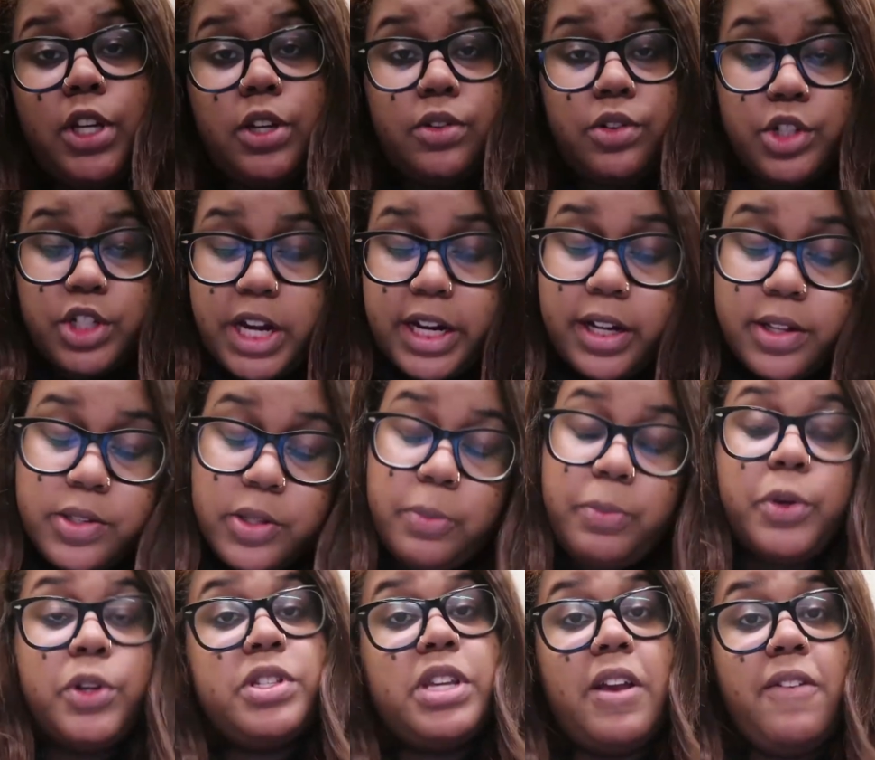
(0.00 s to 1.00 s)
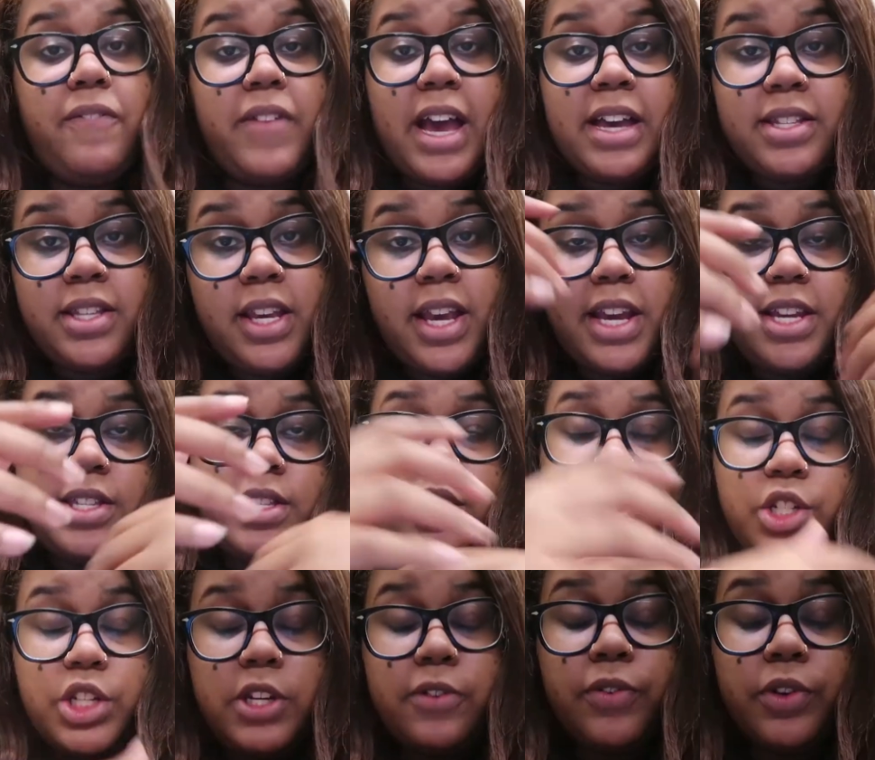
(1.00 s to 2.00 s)
yo, shout out to
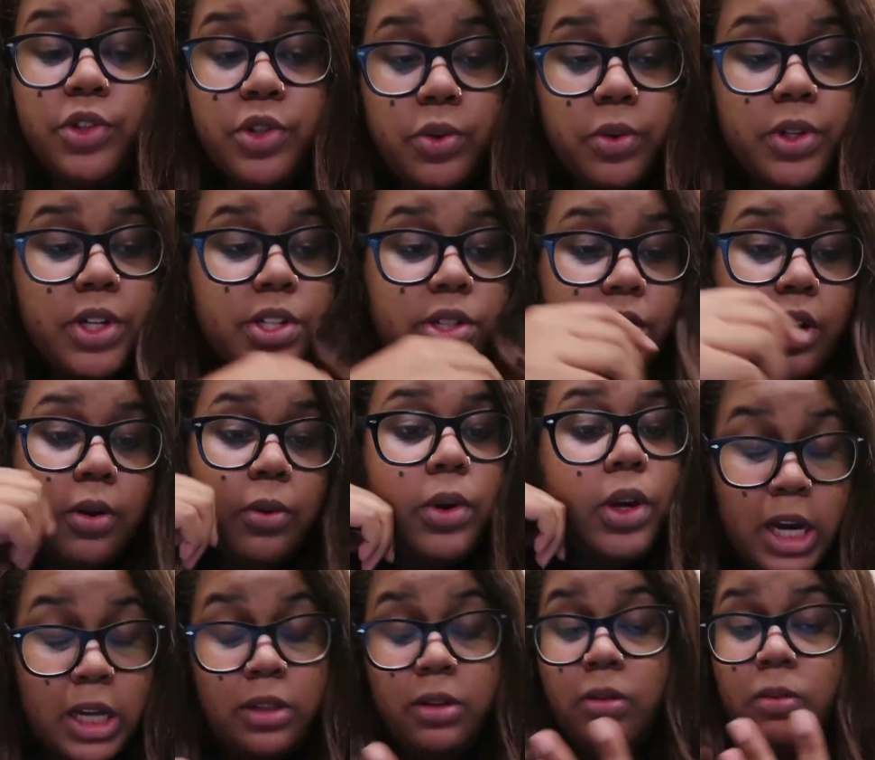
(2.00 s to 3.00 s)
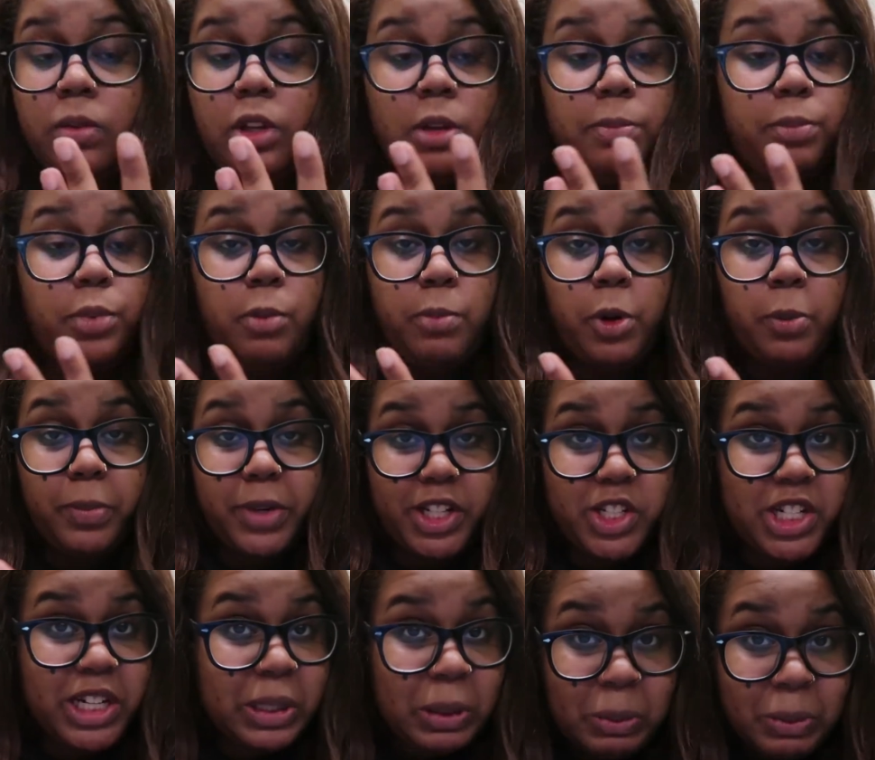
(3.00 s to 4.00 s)
Multifacetedacg for doing this though. I don't really promote my
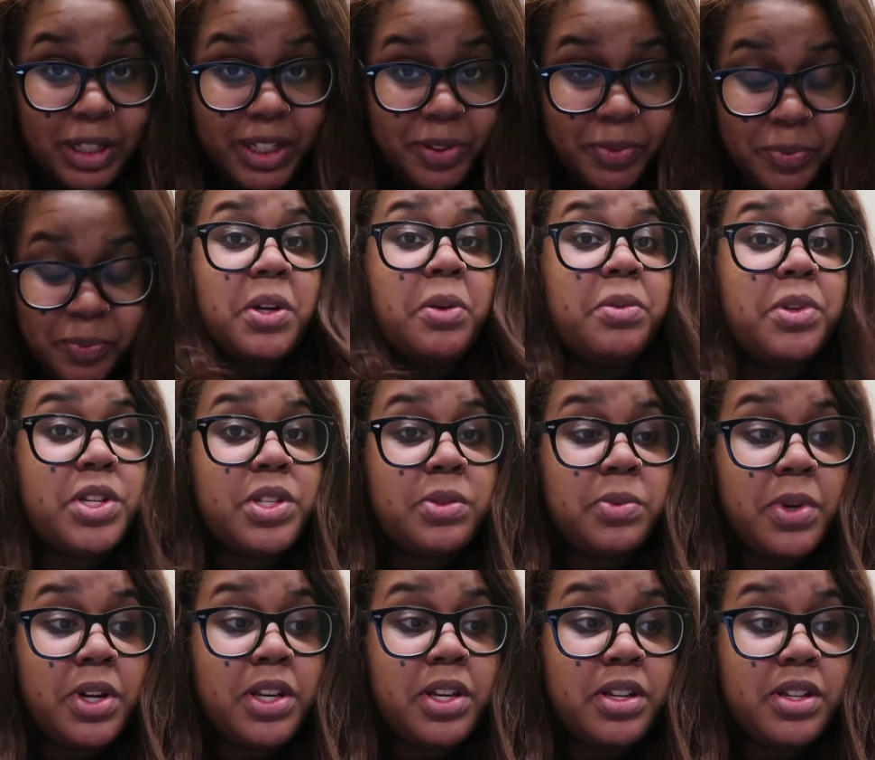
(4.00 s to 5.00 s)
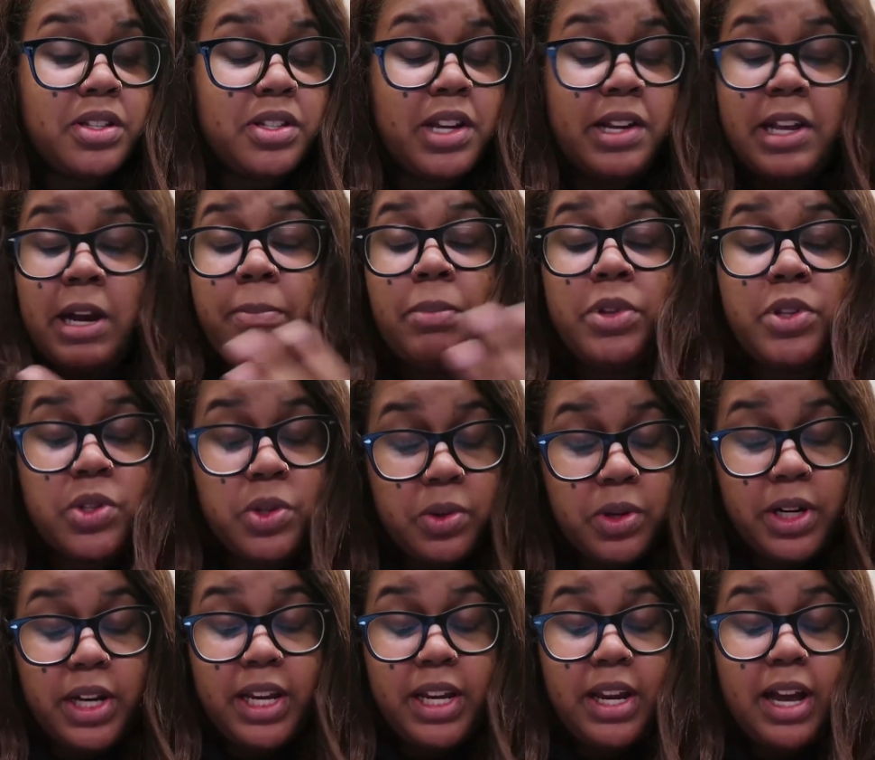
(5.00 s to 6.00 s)
channel well, so this was an
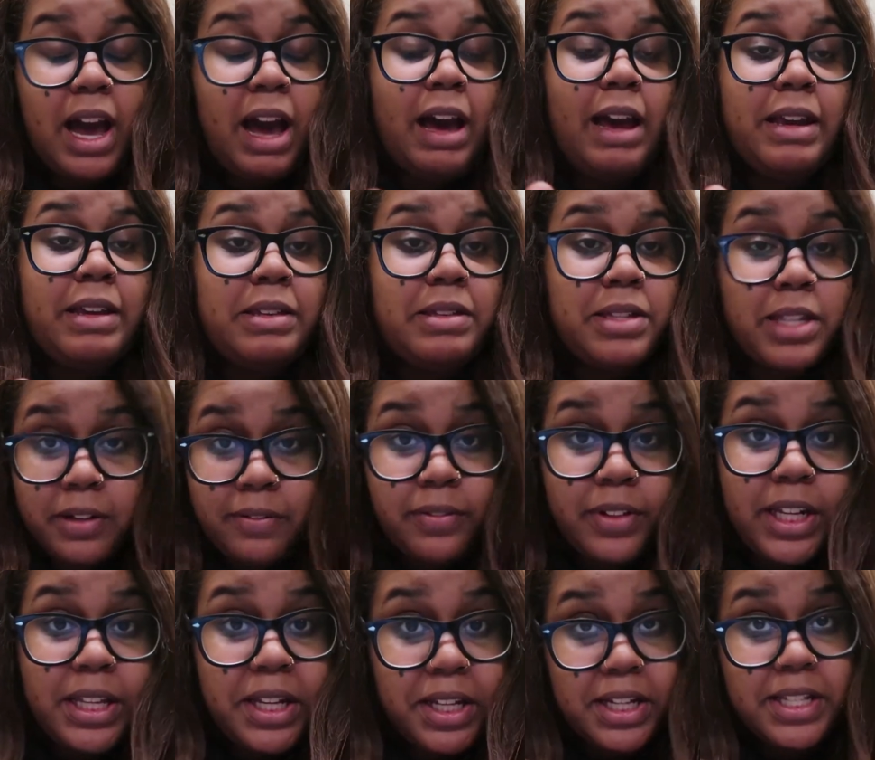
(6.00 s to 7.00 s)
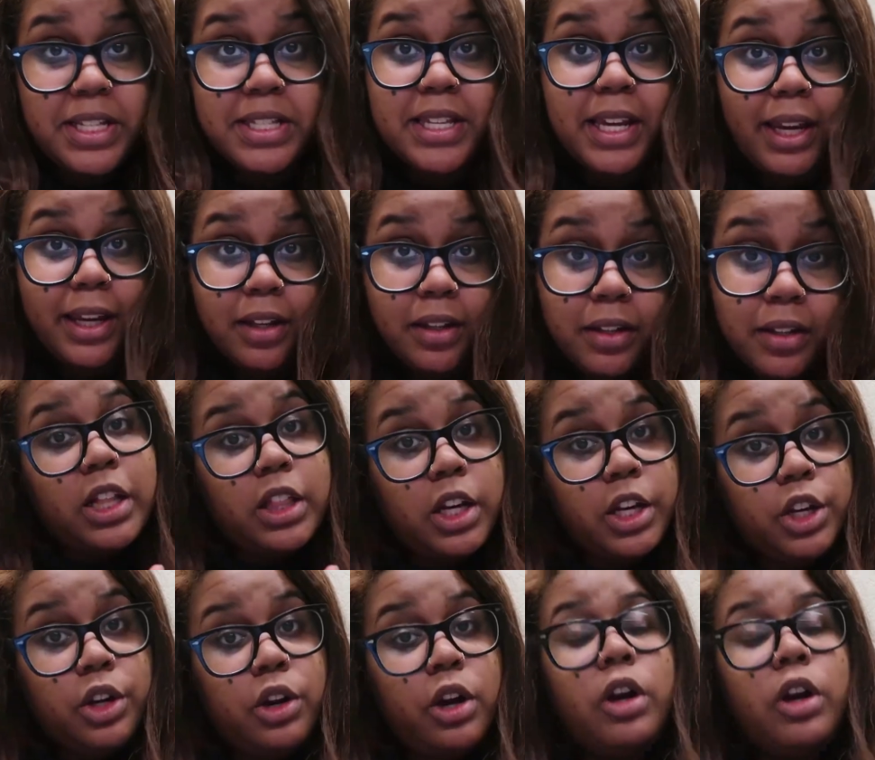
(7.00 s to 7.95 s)
opportunity I definitely needed to take. I love you,